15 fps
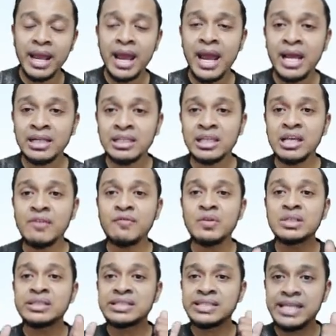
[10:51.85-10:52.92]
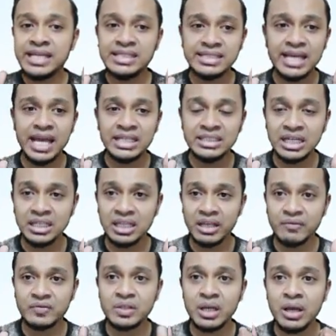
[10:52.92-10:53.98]
and give 6
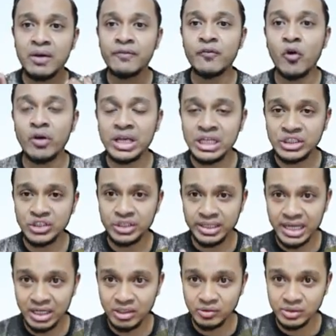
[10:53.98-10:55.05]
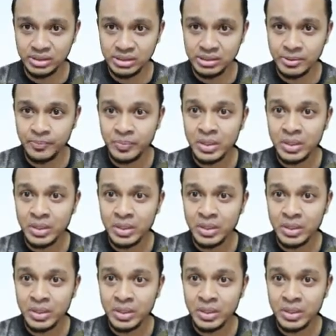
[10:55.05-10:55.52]
adjectives for each nouns.